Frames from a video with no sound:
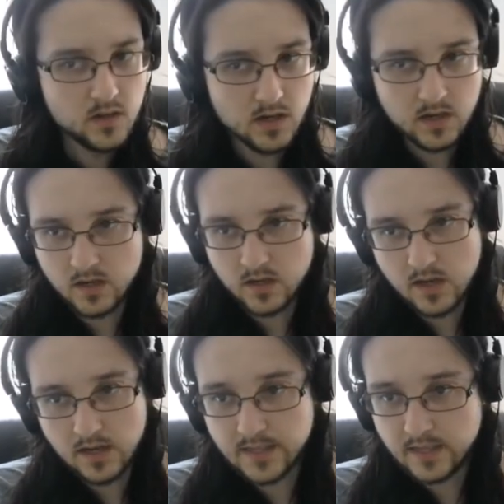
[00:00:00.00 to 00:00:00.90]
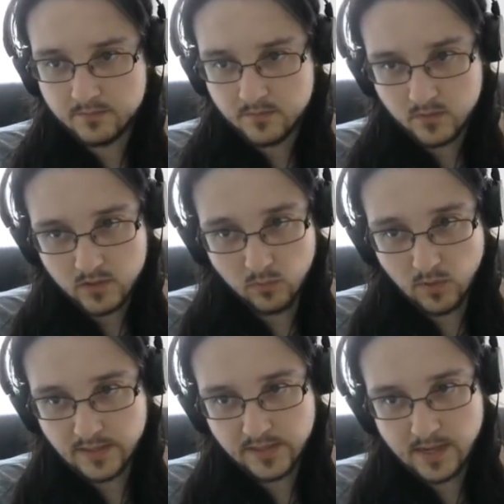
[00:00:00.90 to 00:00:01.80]
Again, the
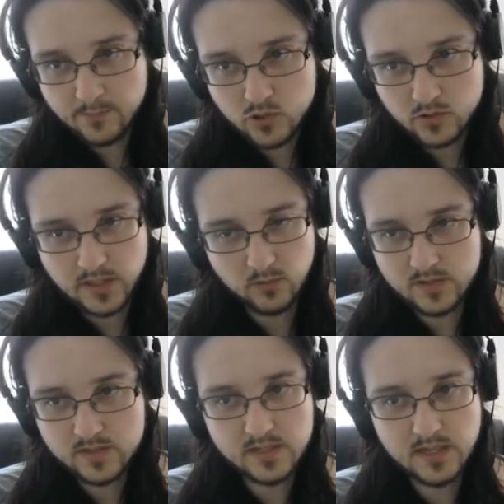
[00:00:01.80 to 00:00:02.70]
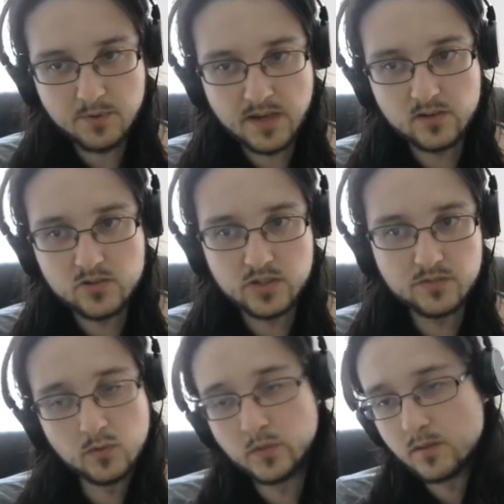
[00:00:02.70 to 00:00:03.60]
right capture. He wants to take back on
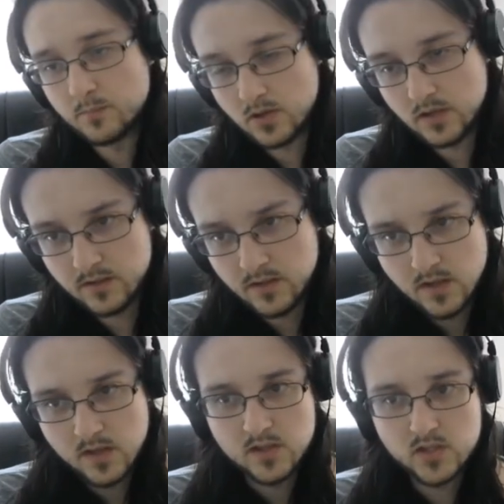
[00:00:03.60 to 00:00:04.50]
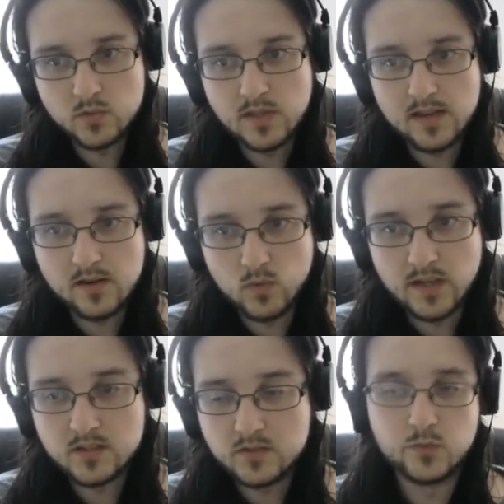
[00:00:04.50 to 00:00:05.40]
g4 with the pawn, so that
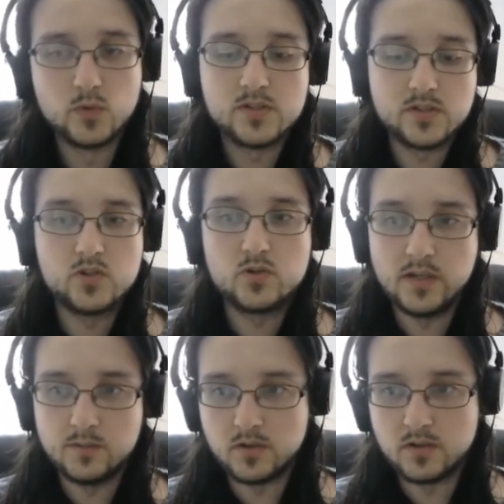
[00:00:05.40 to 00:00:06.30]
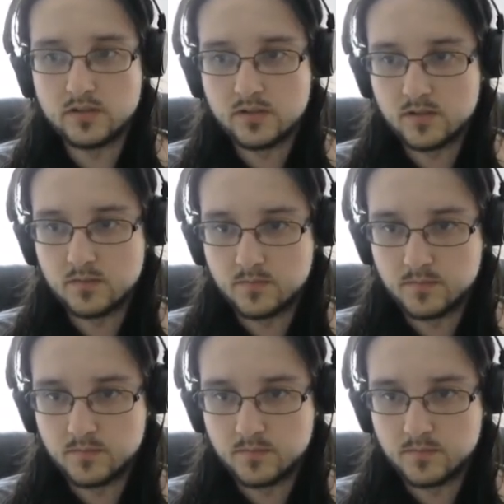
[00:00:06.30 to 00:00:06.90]
white is forced to trade pawns.